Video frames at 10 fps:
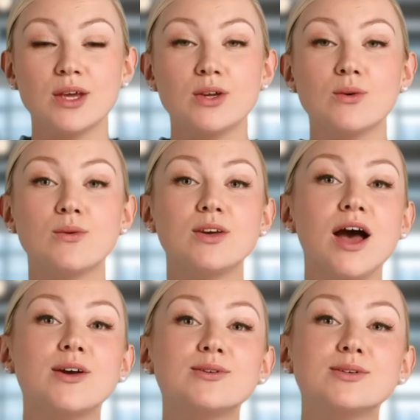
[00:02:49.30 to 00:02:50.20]
All our
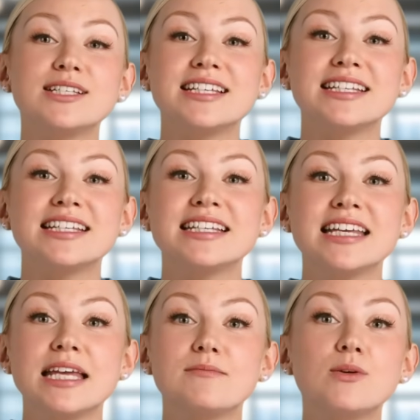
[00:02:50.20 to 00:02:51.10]
courses
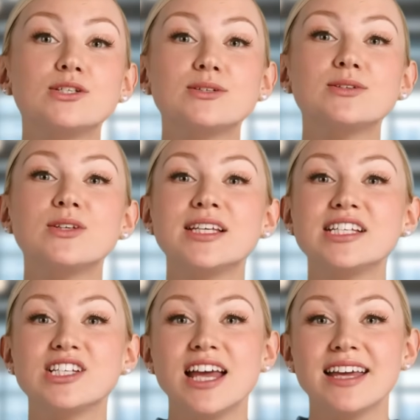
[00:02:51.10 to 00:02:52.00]
contain module knowledge
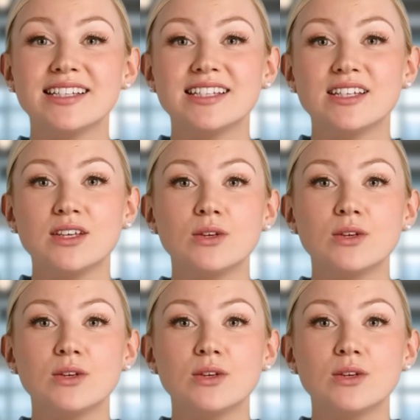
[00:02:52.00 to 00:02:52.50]
checks,